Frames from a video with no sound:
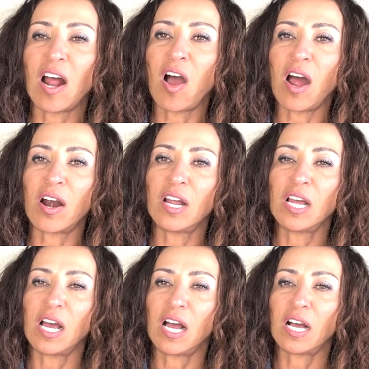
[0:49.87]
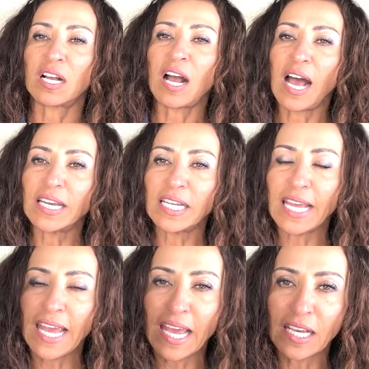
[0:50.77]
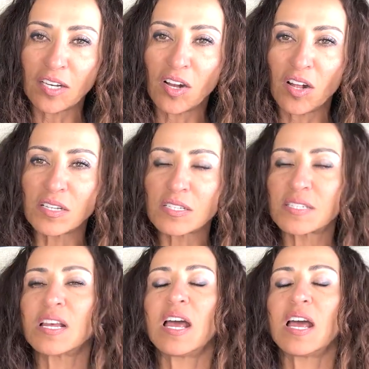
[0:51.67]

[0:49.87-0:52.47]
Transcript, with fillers: are cutting angles